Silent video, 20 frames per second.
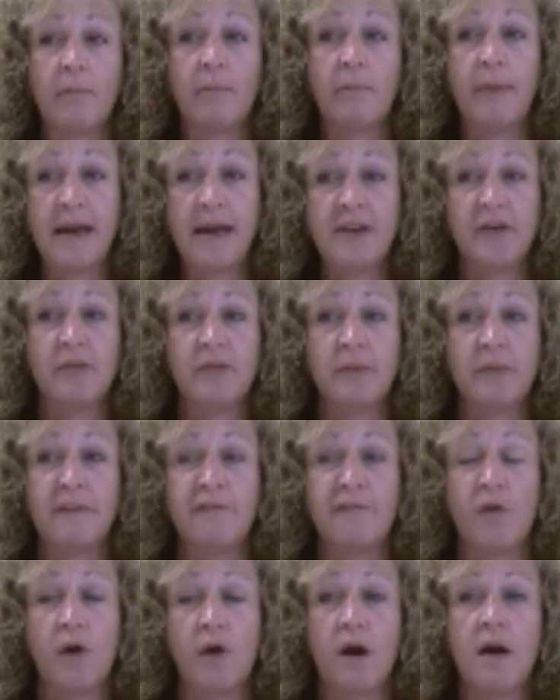patient
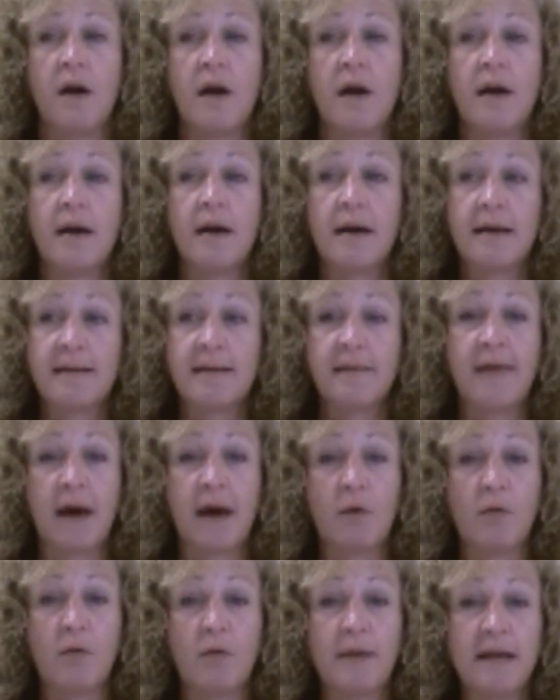before. And I said,
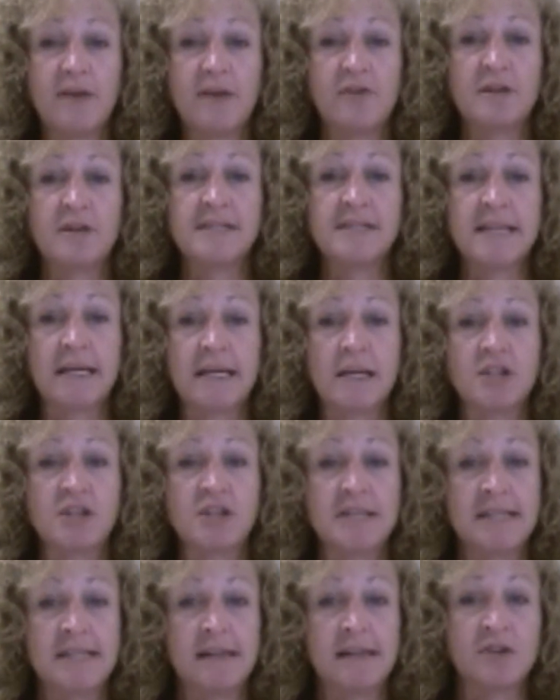that will be interesting. And she
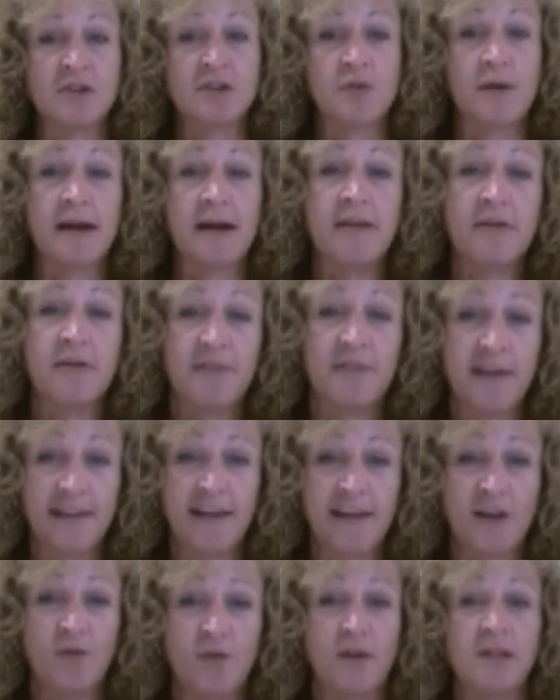said, there's one other thing
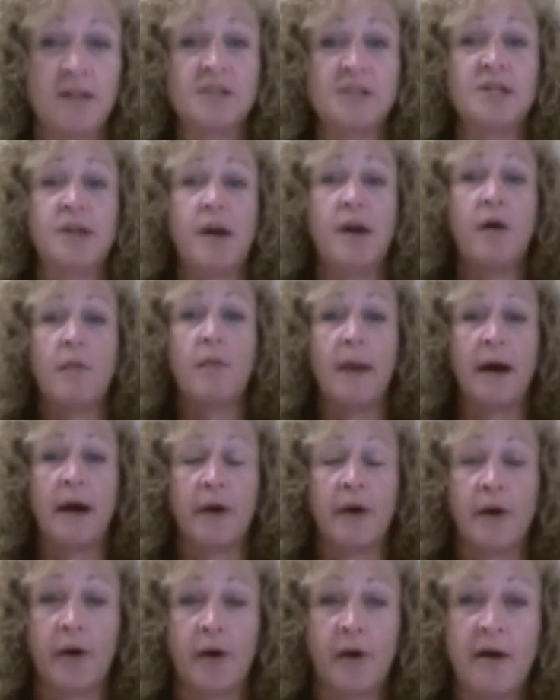that you need to know about
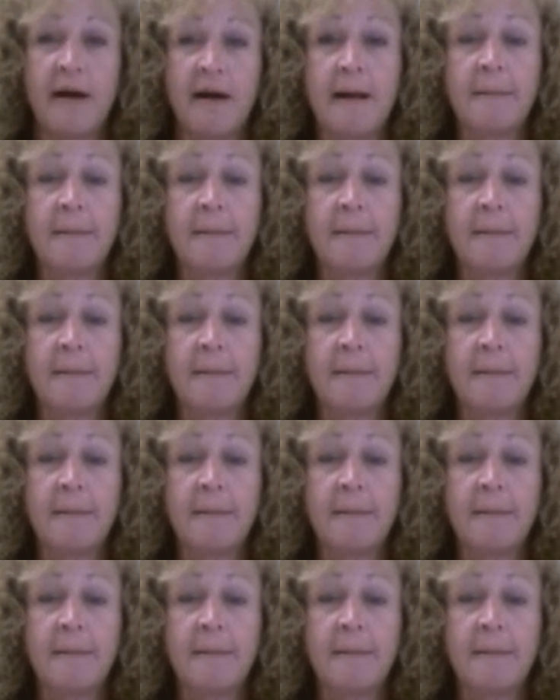her.